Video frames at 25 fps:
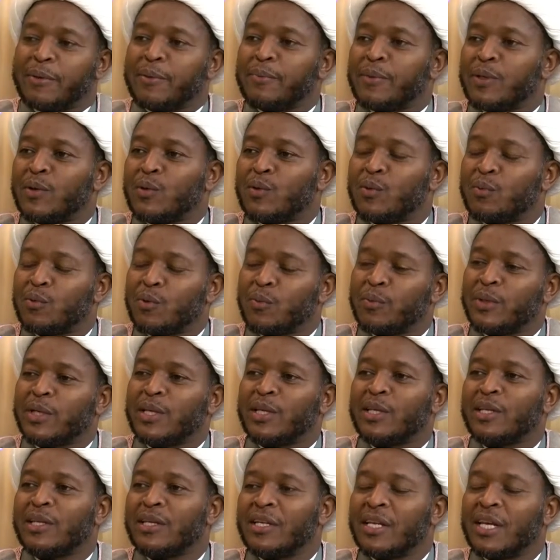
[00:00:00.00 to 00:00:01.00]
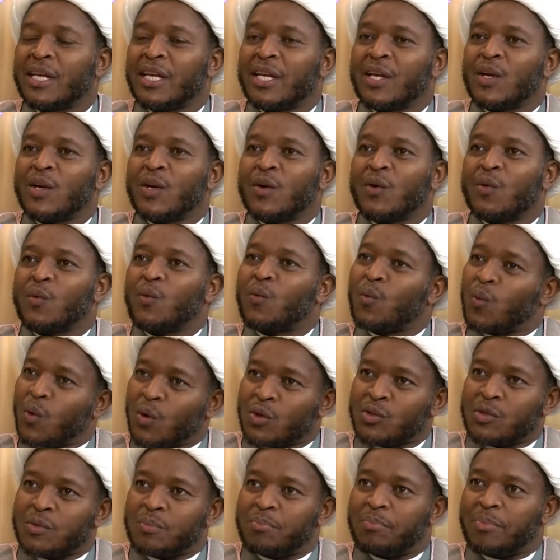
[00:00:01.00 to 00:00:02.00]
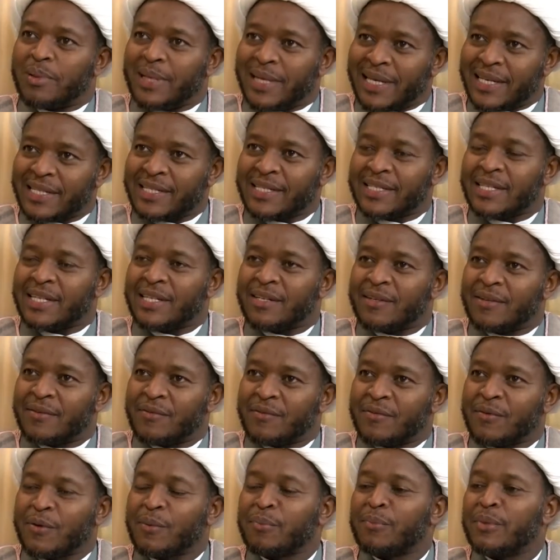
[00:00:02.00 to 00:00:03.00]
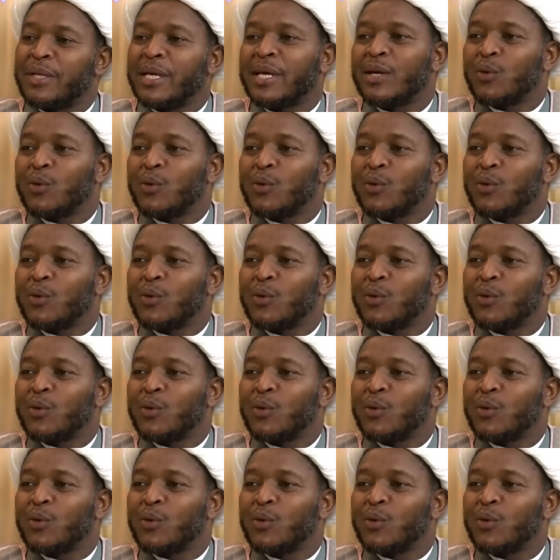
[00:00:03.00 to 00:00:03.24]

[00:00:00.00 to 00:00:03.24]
Amir al-Mumineen was blessed from day